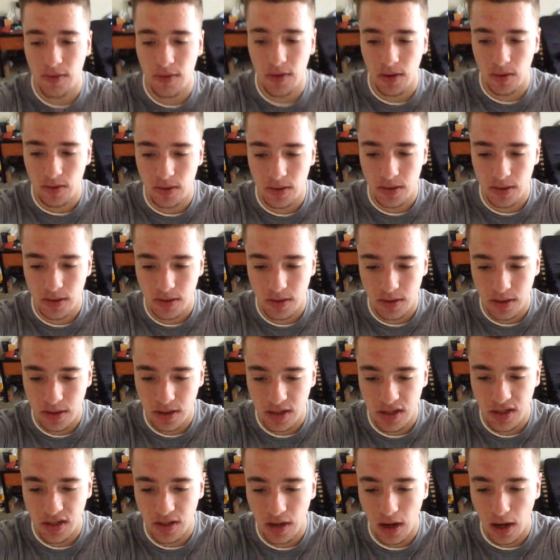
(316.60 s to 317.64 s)
of those,
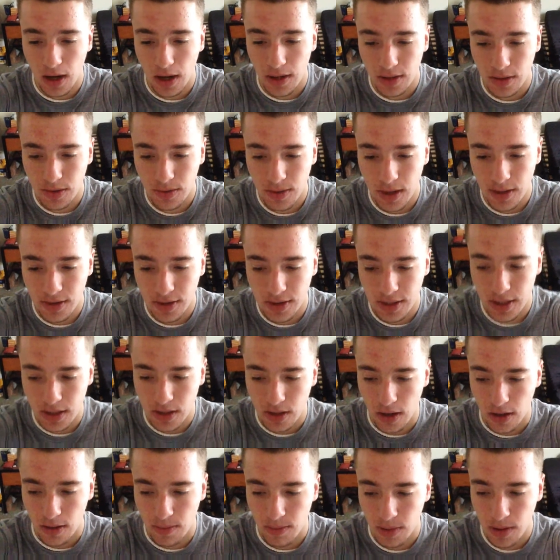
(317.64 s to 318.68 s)

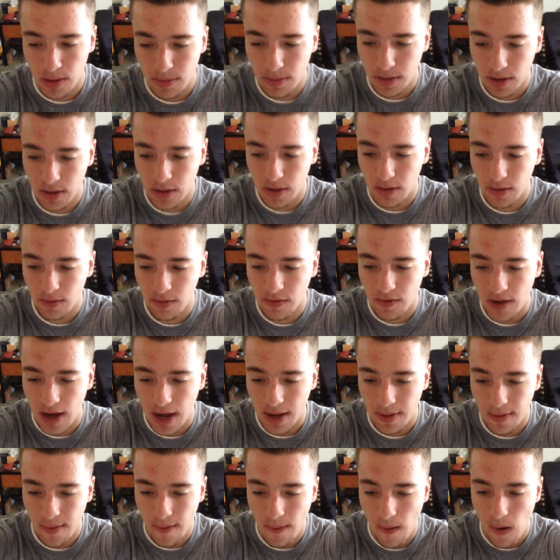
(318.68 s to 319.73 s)
2,600, put them to
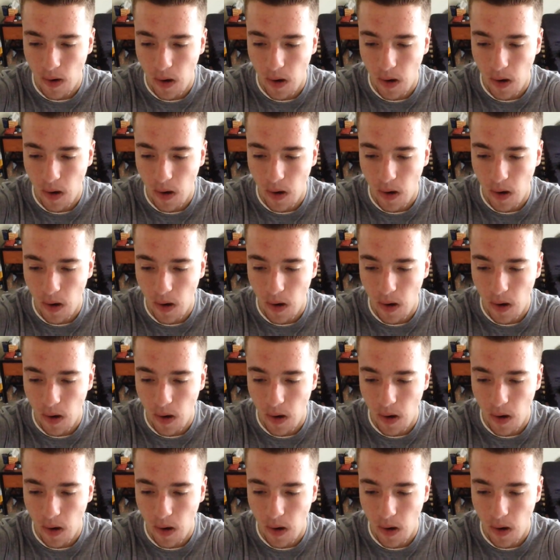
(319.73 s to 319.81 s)
fat.